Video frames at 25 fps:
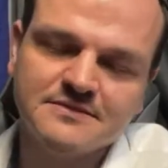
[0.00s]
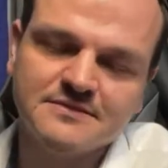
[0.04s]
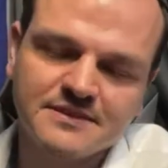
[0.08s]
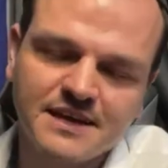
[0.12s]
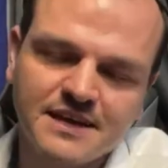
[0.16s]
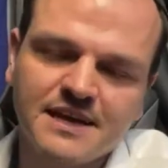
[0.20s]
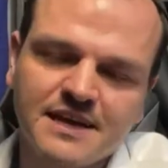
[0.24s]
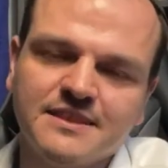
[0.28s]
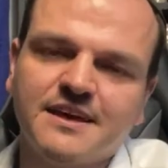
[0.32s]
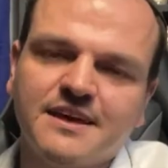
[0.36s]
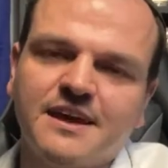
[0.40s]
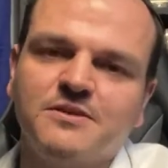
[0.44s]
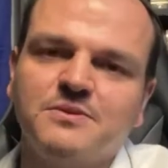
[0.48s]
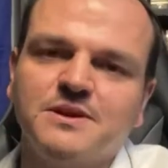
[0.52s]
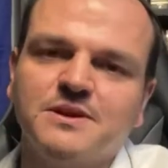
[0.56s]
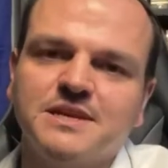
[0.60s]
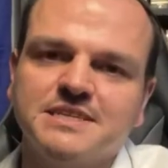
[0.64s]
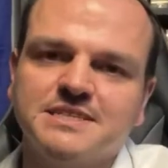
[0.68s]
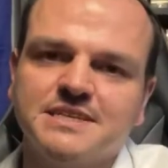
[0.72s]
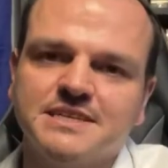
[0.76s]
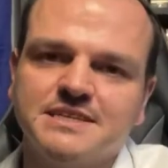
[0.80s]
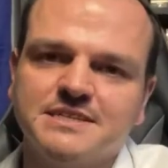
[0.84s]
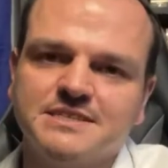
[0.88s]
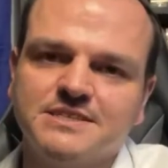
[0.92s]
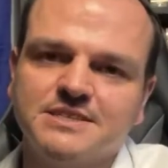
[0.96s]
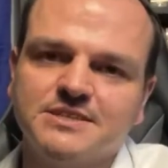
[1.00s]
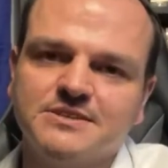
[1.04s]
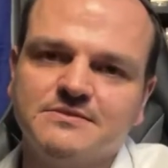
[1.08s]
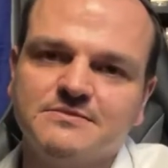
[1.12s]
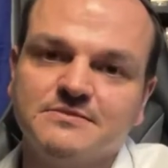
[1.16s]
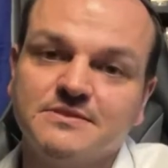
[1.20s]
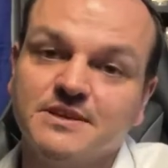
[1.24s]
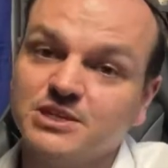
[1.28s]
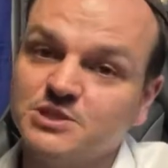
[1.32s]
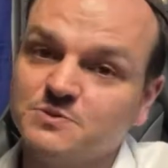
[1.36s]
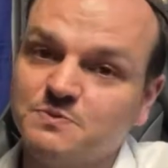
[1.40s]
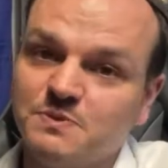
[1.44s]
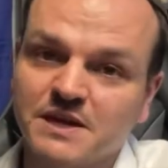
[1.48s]
and they will assist you.
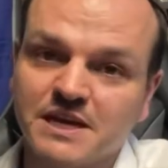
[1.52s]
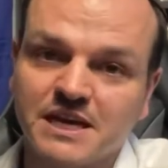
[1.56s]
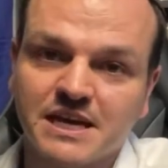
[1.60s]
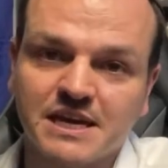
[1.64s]
They speak